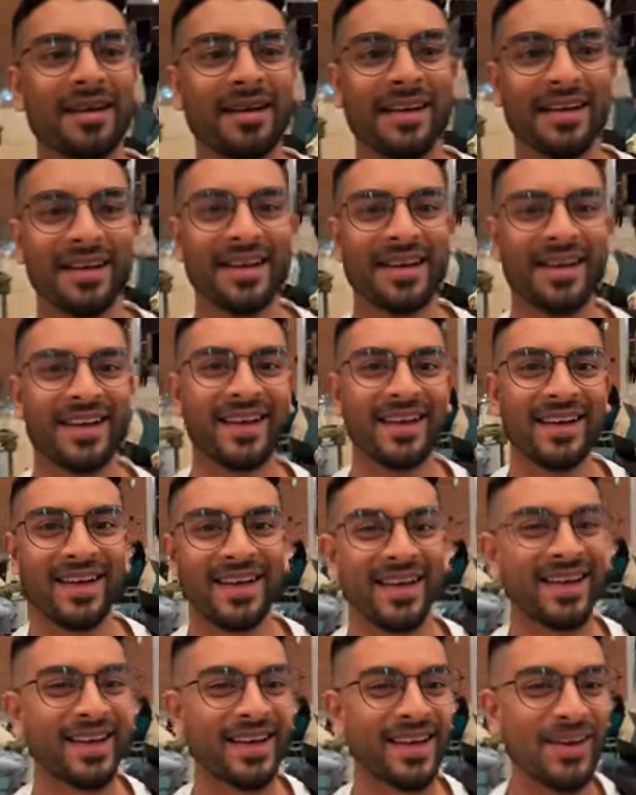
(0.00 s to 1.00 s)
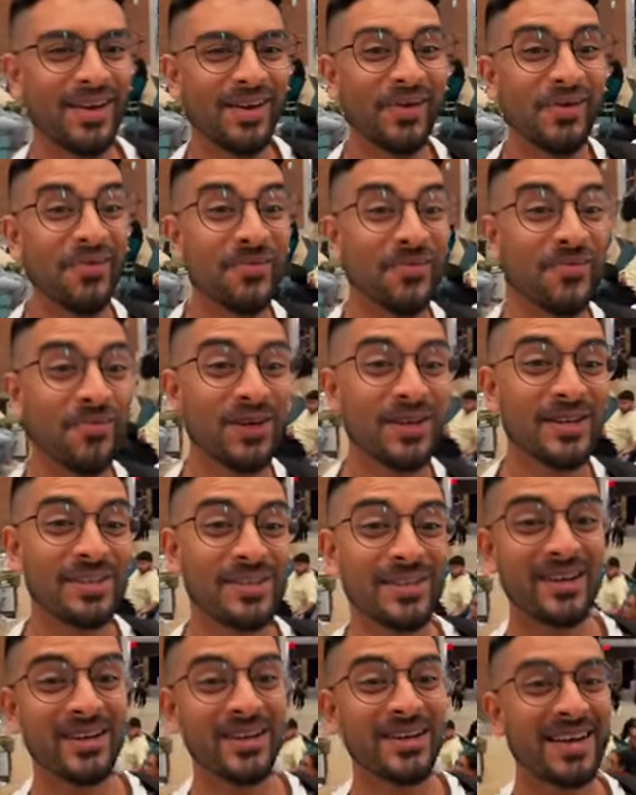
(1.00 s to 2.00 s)
it was time for me to see the
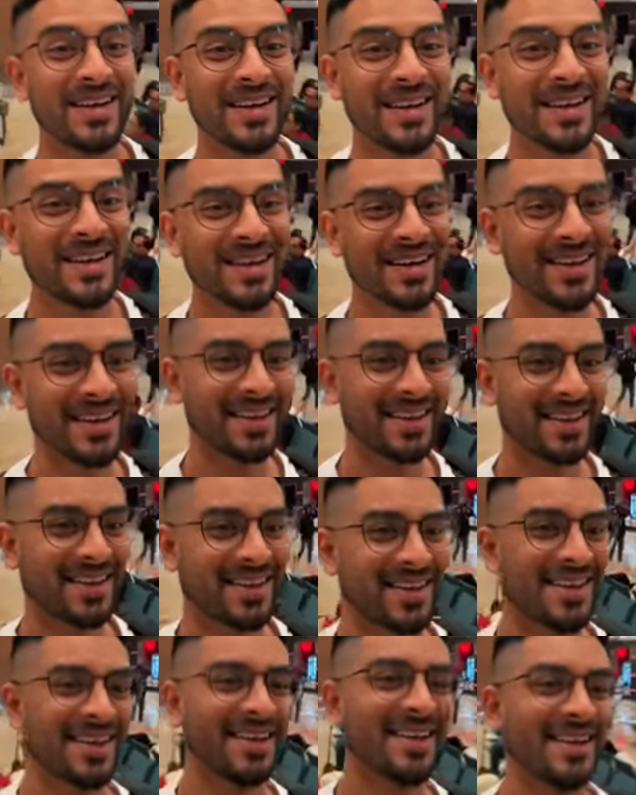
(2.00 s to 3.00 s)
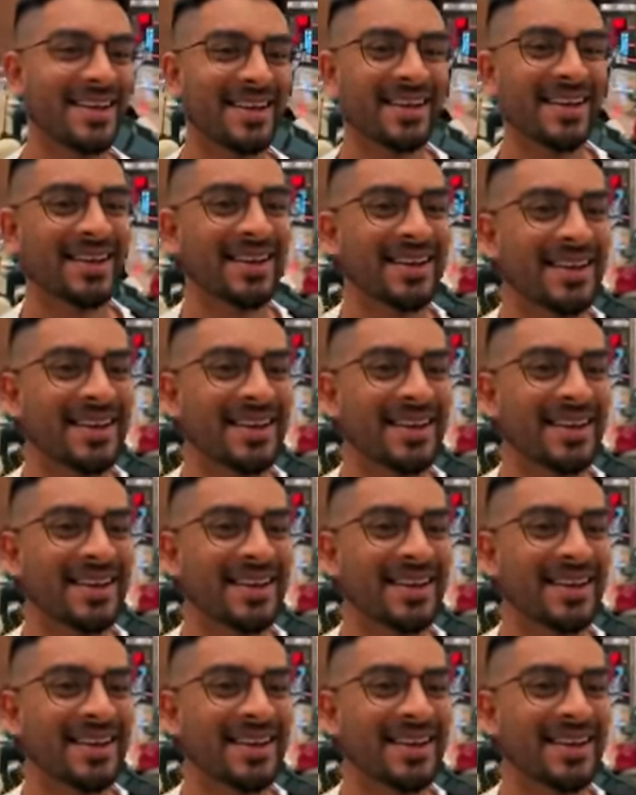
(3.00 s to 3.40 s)
brand new metallic bird.